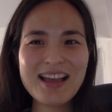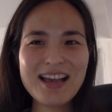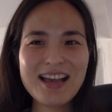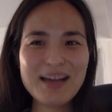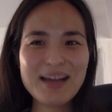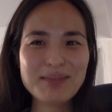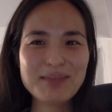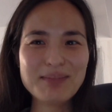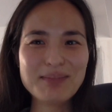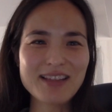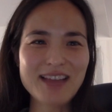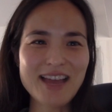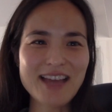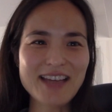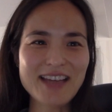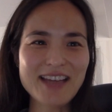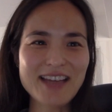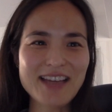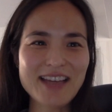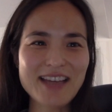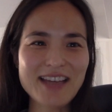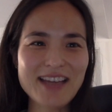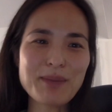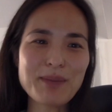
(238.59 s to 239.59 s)
I'm delighted
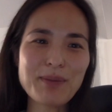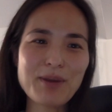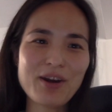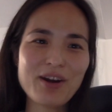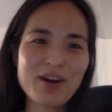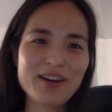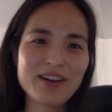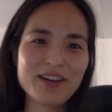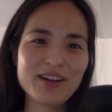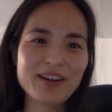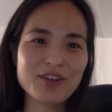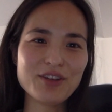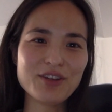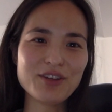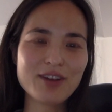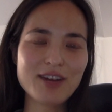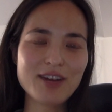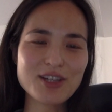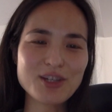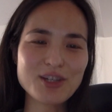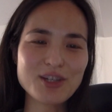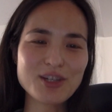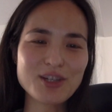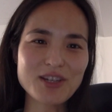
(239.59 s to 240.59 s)
to be a part of your
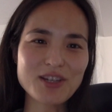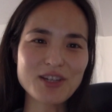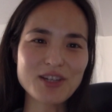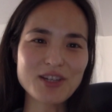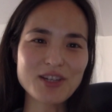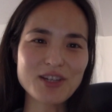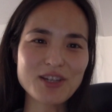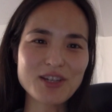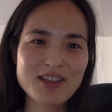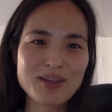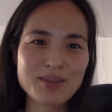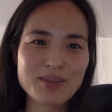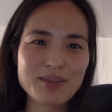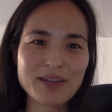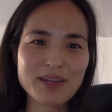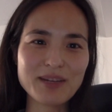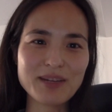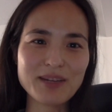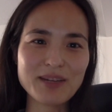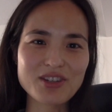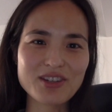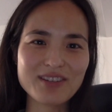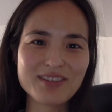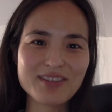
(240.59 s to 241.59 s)
graduation
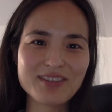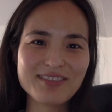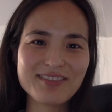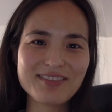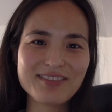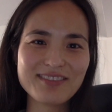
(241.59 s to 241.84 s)
celebration.